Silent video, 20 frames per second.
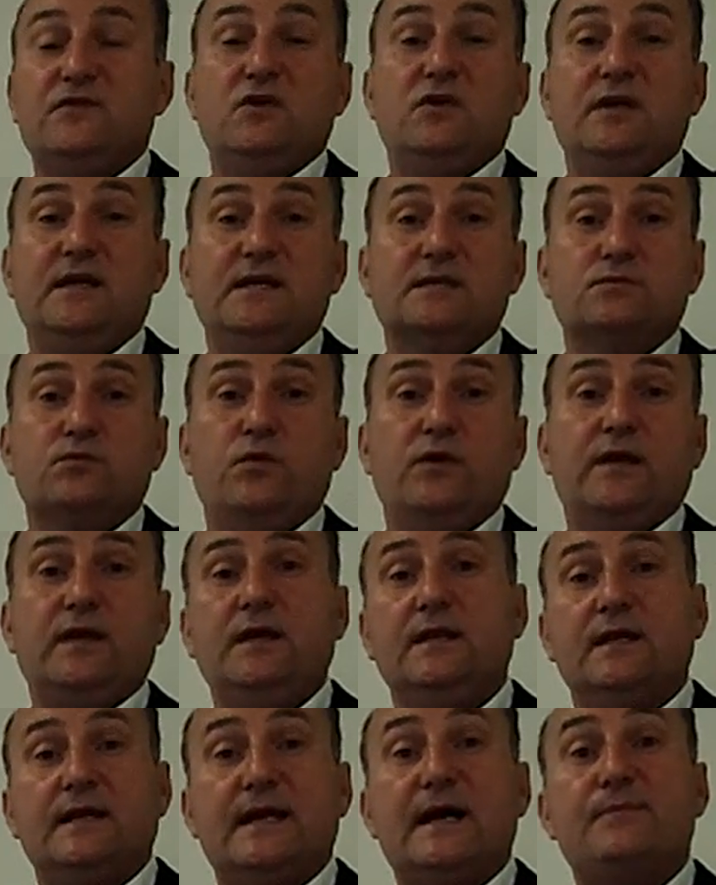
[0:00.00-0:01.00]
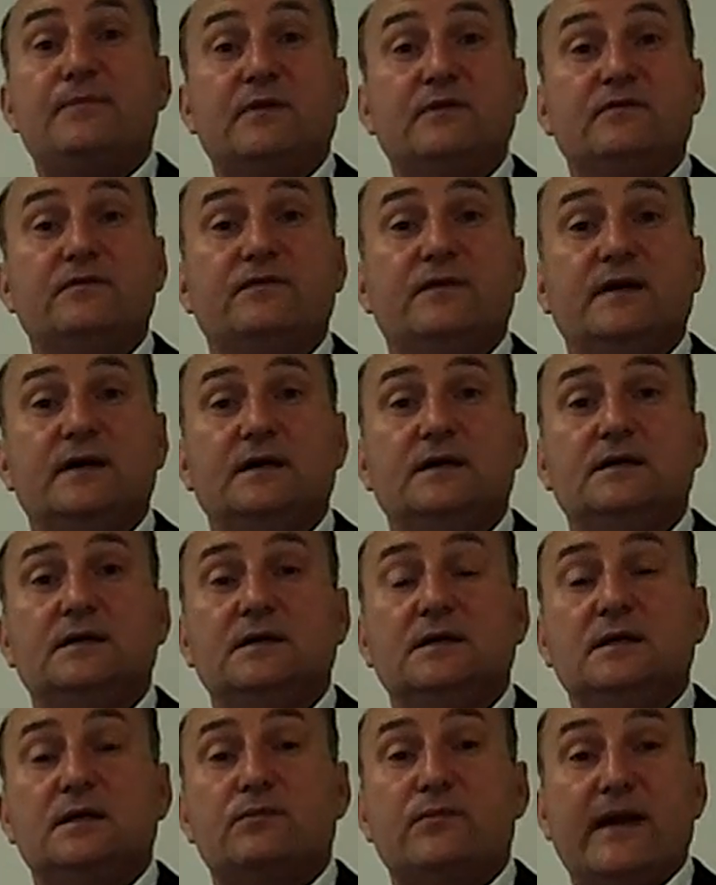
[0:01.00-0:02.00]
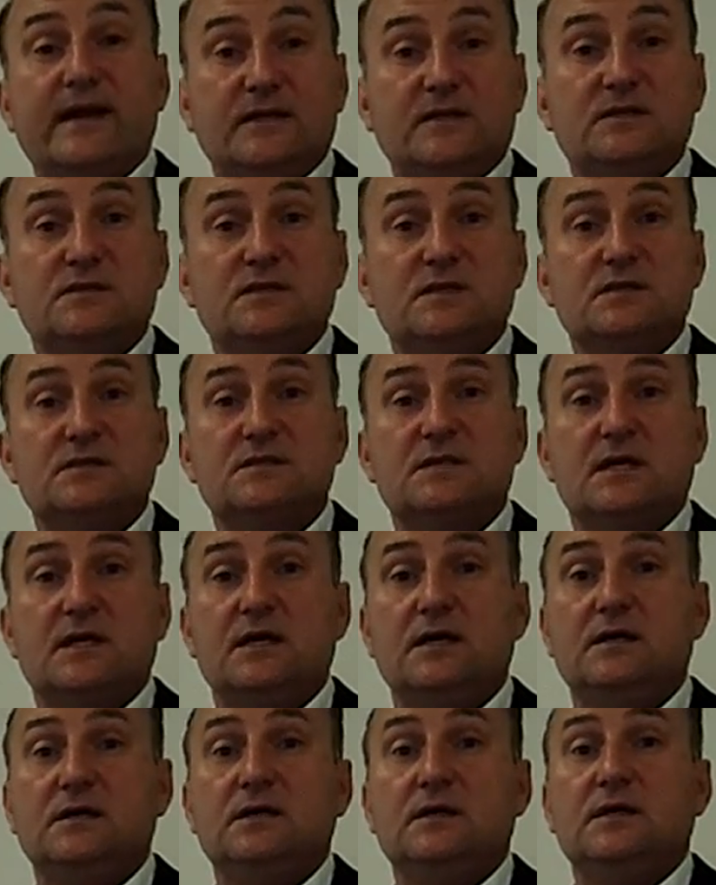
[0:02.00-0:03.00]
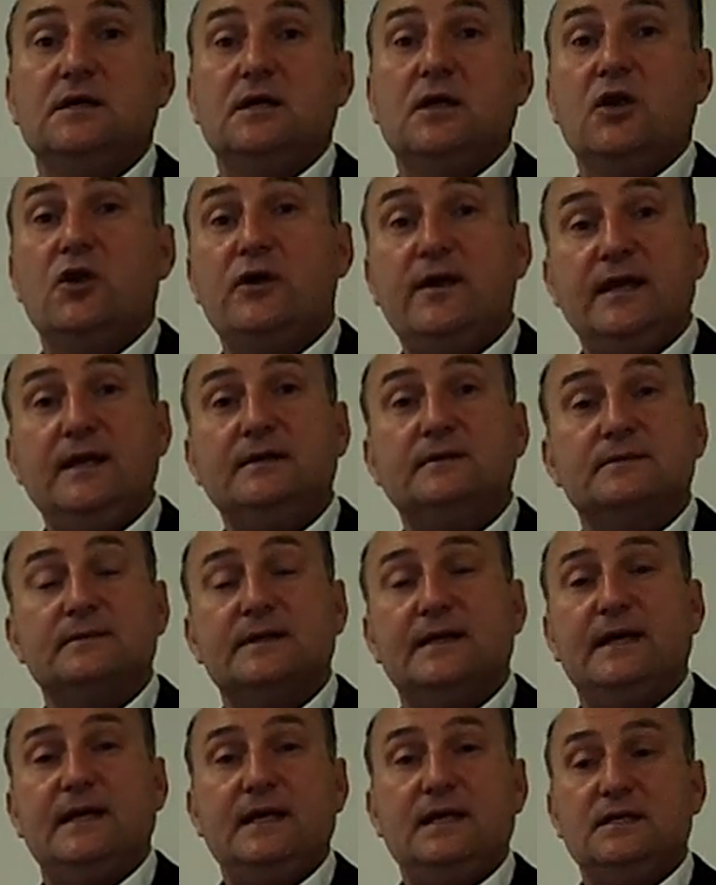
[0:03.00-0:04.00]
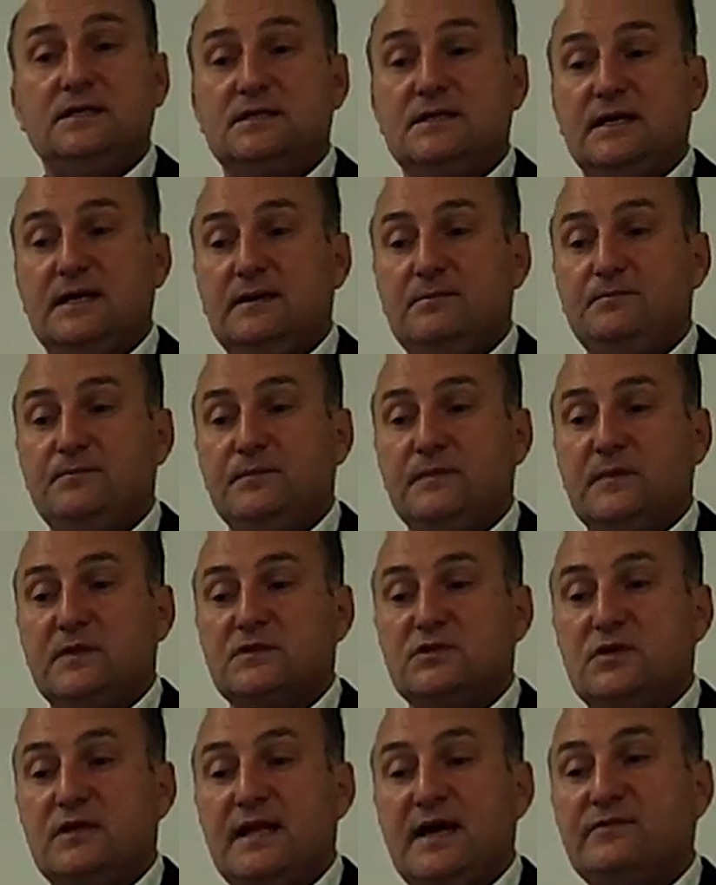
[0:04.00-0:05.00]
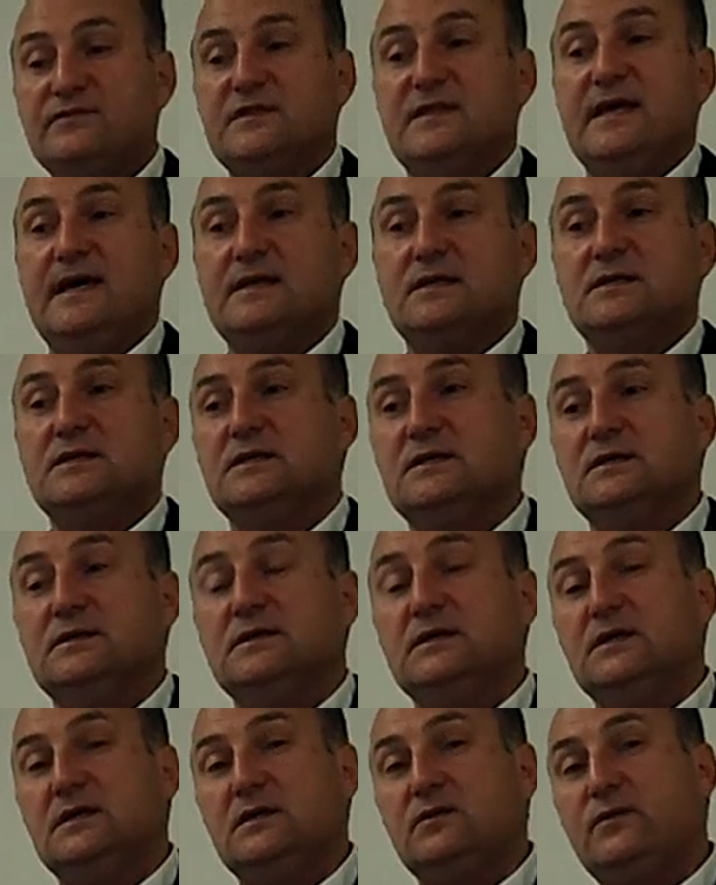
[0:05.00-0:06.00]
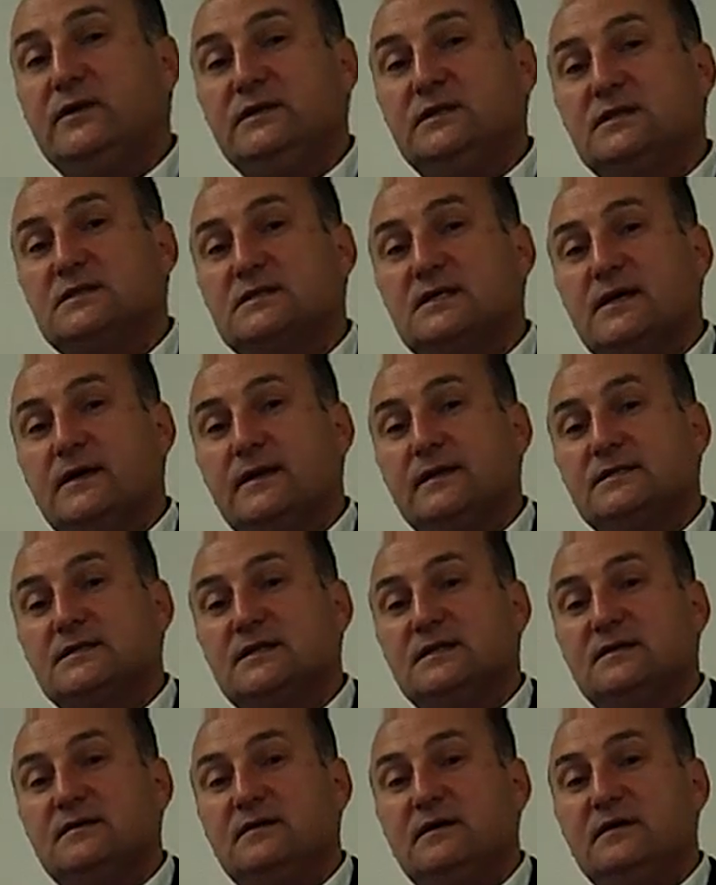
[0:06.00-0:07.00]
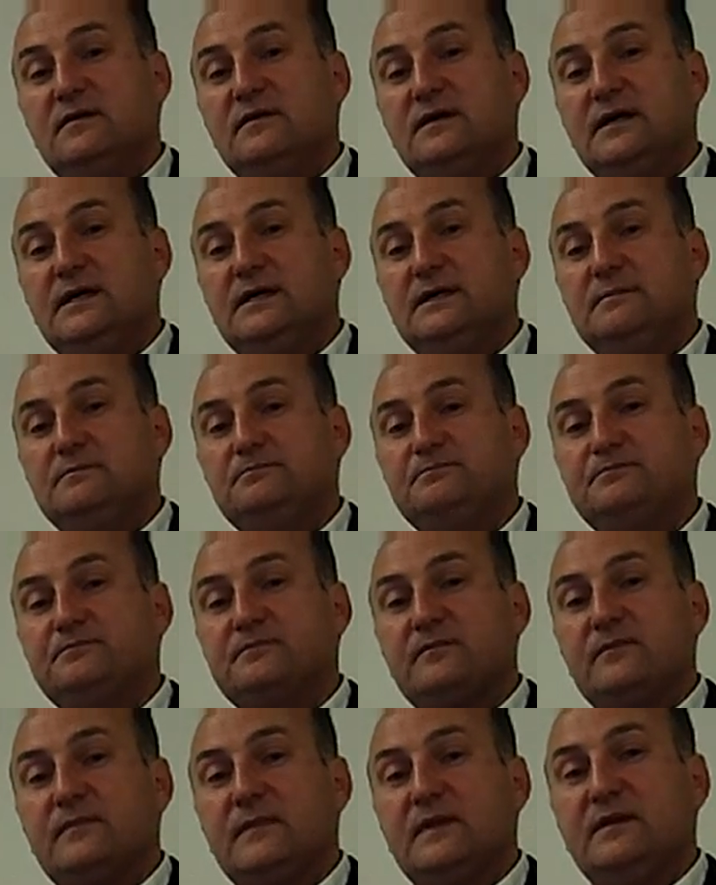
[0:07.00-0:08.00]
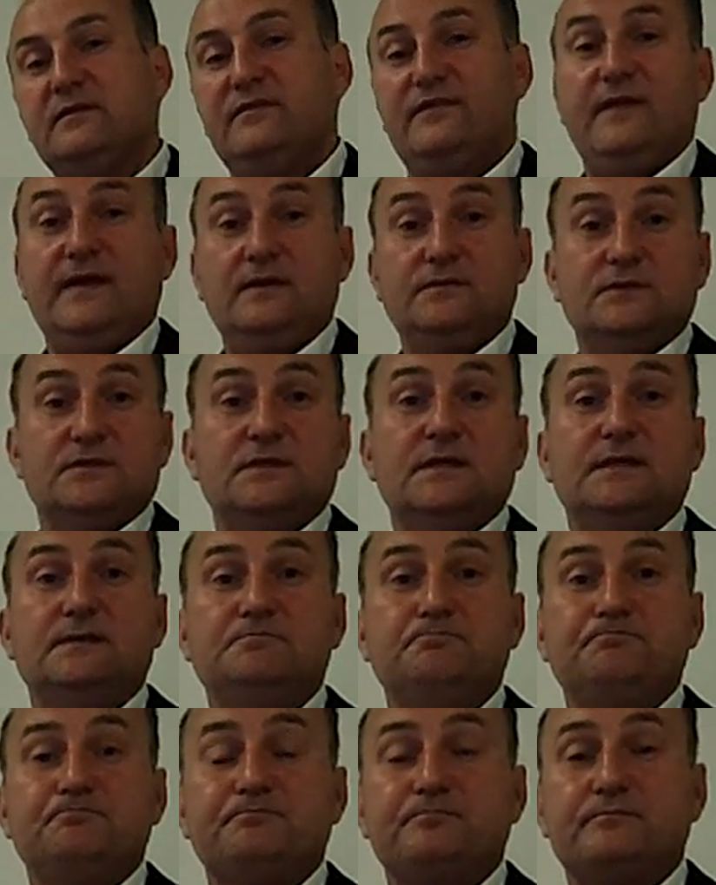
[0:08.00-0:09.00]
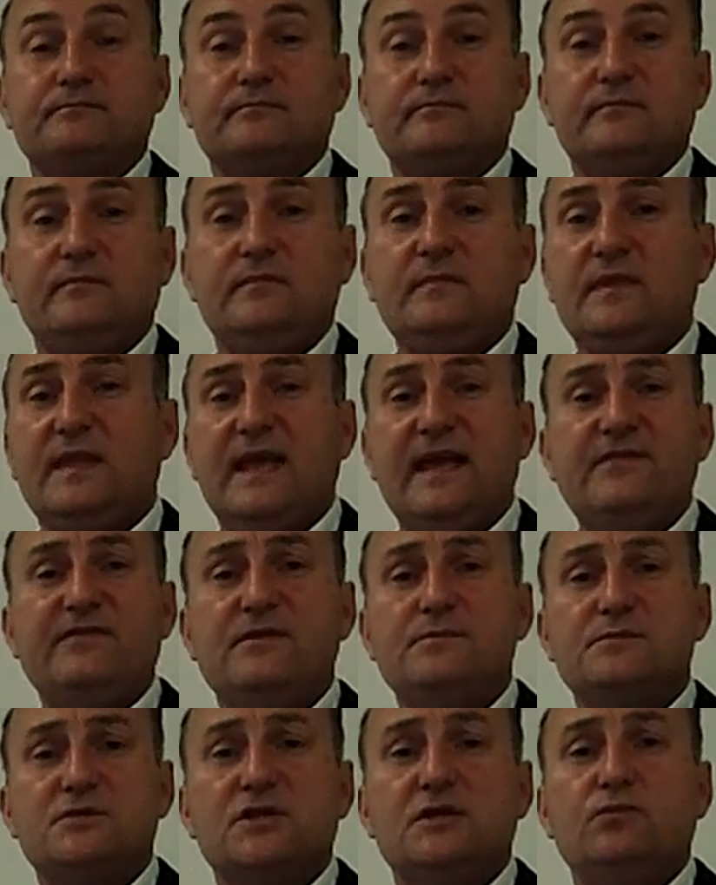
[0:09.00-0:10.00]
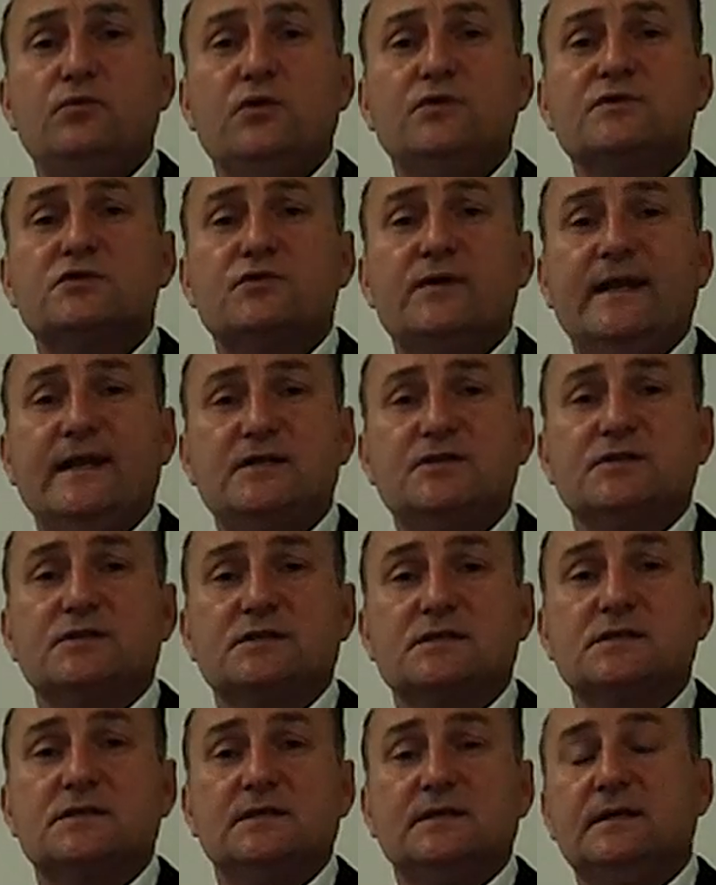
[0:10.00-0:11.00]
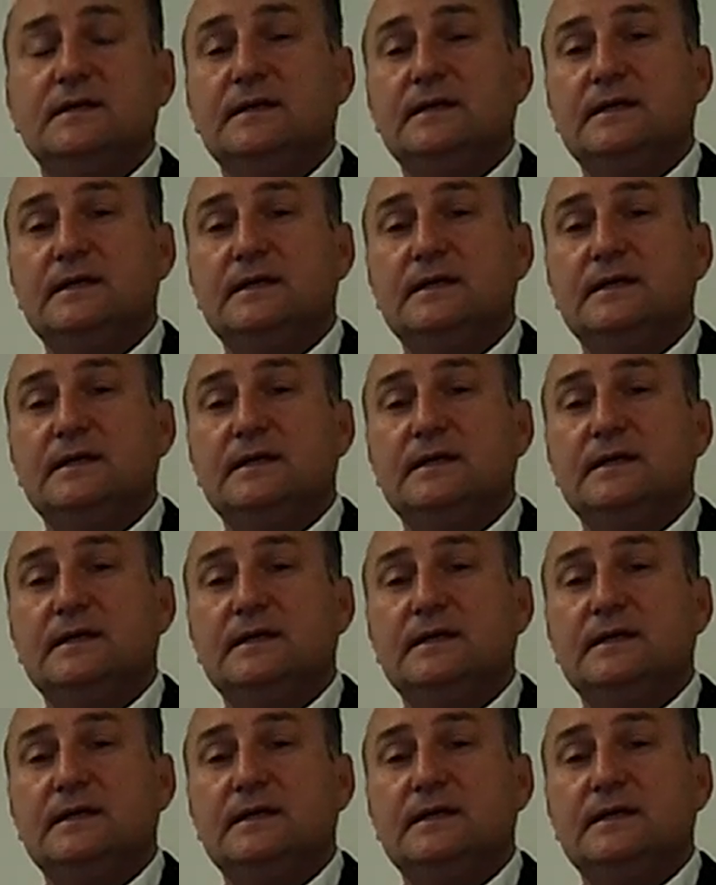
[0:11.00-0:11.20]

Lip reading: a few years working in a couple of practices, learning, and soon after that we just started to found FMG Wealth Strategists,